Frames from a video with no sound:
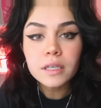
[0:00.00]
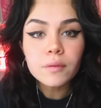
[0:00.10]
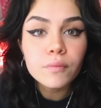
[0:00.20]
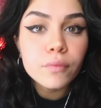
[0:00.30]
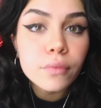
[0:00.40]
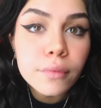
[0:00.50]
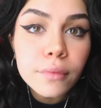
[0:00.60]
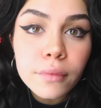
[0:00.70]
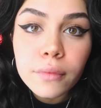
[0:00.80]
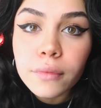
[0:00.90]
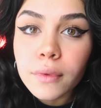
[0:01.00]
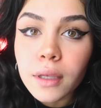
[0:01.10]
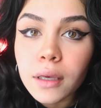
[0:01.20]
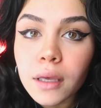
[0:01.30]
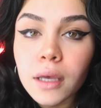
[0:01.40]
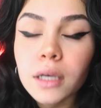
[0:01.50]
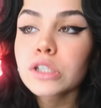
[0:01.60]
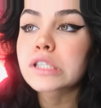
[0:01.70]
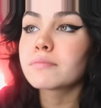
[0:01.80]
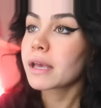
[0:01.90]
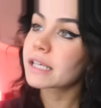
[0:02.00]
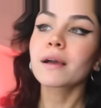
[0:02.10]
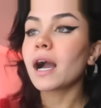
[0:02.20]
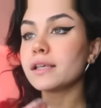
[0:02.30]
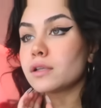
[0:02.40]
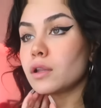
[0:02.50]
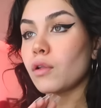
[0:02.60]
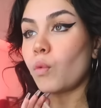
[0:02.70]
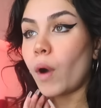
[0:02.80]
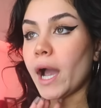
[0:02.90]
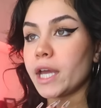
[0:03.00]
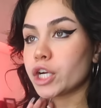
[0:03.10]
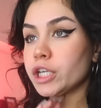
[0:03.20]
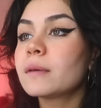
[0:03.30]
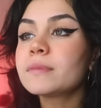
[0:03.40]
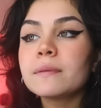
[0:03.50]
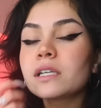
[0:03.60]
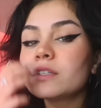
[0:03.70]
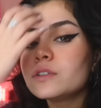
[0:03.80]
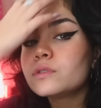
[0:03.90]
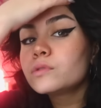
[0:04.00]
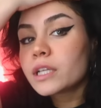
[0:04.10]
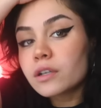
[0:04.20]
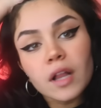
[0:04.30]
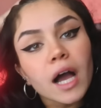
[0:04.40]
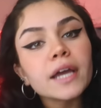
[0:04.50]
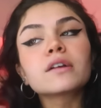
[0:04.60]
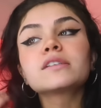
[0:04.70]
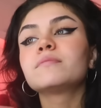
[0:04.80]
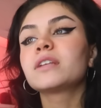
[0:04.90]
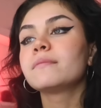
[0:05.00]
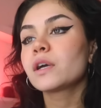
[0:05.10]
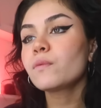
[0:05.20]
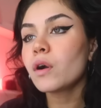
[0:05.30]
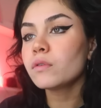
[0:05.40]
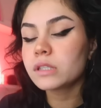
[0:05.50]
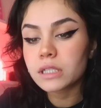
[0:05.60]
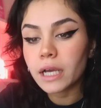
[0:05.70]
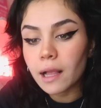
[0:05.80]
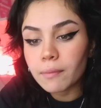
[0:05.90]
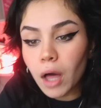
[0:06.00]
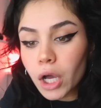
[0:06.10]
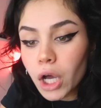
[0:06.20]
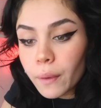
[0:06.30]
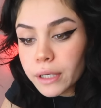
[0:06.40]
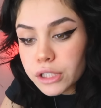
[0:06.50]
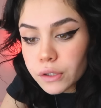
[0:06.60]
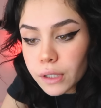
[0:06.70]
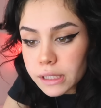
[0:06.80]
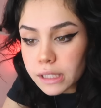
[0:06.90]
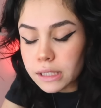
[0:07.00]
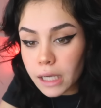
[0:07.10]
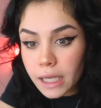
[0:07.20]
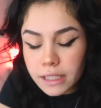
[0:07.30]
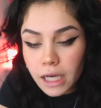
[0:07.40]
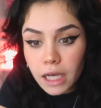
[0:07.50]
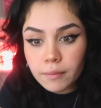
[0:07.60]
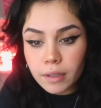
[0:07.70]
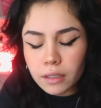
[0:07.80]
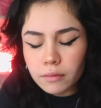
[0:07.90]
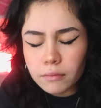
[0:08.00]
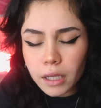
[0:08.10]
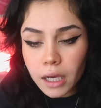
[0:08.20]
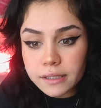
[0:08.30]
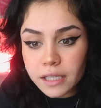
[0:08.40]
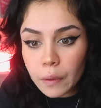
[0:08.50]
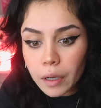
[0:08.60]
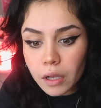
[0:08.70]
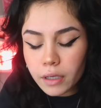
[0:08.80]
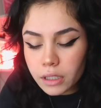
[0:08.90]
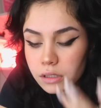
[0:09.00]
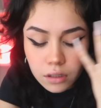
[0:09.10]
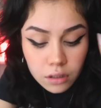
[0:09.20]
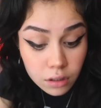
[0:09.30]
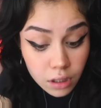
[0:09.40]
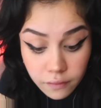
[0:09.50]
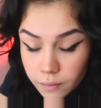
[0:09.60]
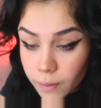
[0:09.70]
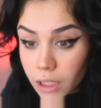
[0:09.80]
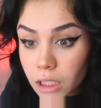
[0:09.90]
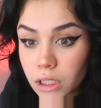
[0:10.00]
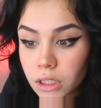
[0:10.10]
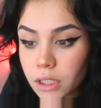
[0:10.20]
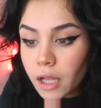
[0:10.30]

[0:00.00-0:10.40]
See? Just makes my eyes a little wider. Sometimes I'll do inner liner, sometimes I won't. Tonight I'm not going to because this is the nighttime and my eyes get watery and it's gonna go everywhere.